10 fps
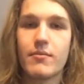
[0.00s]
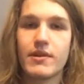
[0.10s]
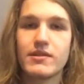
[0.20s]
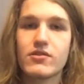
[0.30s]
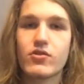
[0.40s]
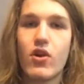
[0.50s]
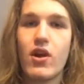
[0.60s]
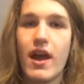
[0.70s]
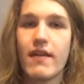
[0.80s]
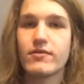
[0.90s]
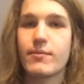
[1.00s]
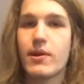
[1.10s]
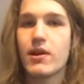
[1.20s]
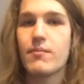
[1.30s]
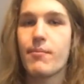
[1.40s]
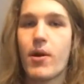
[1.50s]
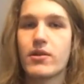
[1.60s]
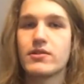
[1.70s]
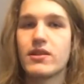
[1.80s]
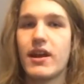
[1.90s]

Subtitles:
because these are all aftermarket parts